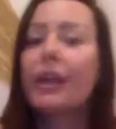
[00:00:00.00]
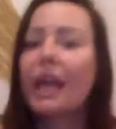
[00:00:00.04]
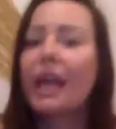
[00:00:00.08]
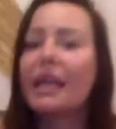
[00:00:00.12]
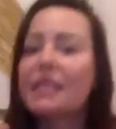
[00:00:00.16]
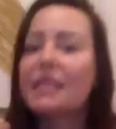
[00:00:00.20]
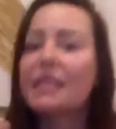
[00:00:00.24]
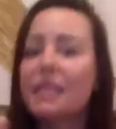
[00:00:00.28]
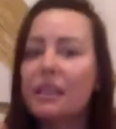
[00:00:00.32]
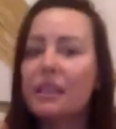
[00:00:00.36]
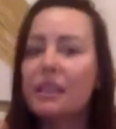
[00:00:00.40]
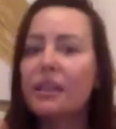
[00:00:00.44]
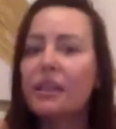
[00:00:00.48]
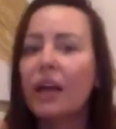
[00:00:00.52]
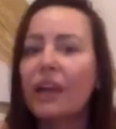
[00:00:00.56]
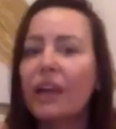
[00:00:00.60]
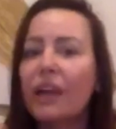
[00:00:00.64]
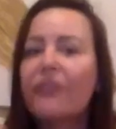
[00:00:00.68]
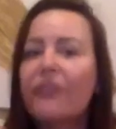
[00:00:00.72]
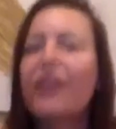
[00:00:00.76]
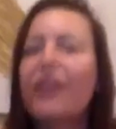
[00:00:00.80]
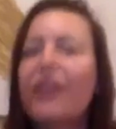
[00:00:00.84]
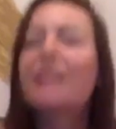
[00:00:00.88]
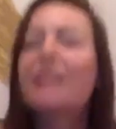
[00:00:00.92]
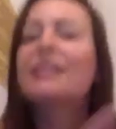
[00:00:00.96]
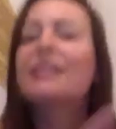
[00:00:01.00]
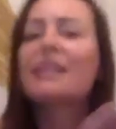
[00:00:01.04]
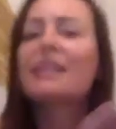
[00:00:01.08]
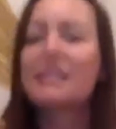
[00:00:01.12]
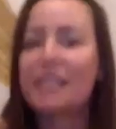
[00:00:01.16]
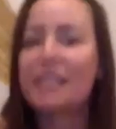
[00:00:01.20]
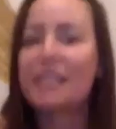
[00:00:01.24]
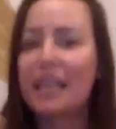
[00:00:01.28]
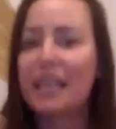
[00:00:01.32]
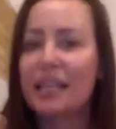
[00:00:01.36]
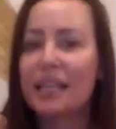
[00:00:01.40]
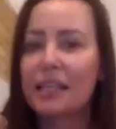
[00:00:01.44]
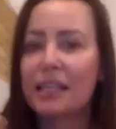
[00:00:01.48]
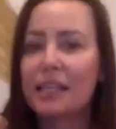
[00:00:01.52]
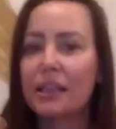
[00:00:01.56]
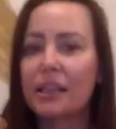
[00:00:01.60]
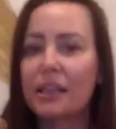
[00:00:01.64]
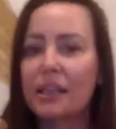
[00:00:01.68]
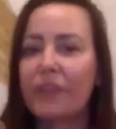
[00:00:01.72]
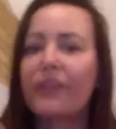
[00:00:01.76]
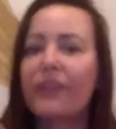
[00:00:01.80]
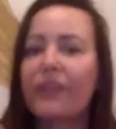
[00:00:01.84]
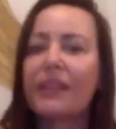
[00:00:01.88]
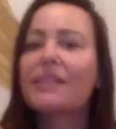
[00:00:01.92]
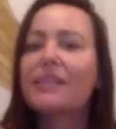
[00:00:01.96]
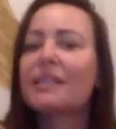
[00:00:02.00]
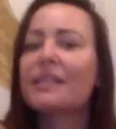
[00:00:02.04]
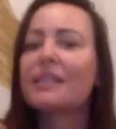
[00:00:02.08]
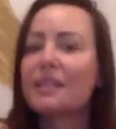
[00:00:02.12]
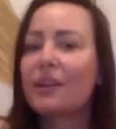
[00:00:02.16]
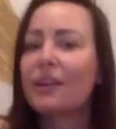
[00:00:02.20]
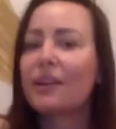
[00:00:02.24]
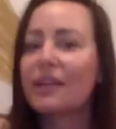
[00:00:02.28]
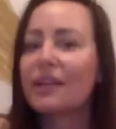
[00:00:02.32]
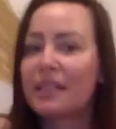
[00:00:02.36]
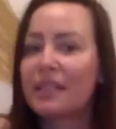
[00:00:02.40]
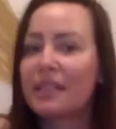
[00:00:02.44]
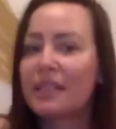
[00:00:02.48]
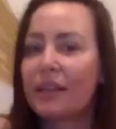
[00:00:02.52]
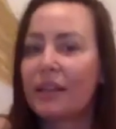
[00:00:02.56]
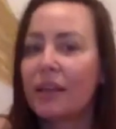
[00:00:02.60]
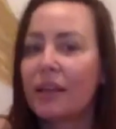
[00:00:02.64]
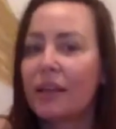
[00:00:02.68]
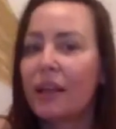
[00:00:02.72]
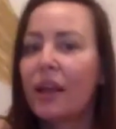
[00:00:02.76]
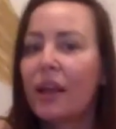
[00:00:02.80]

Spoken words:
into like fantasy and stuff, fantasizing,